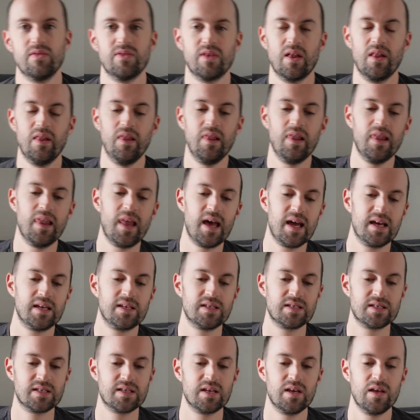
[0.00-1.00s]
The
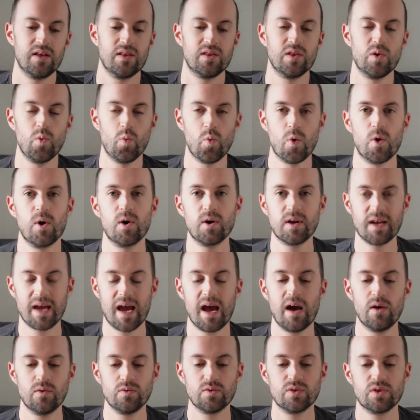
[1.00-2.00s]
less the word
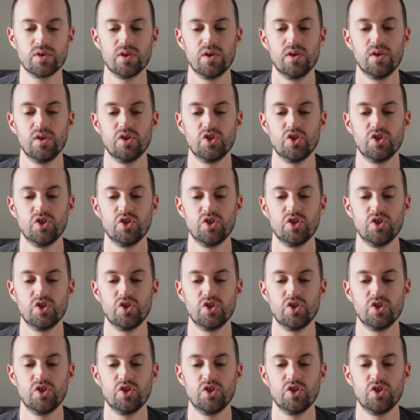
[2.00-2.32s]
count,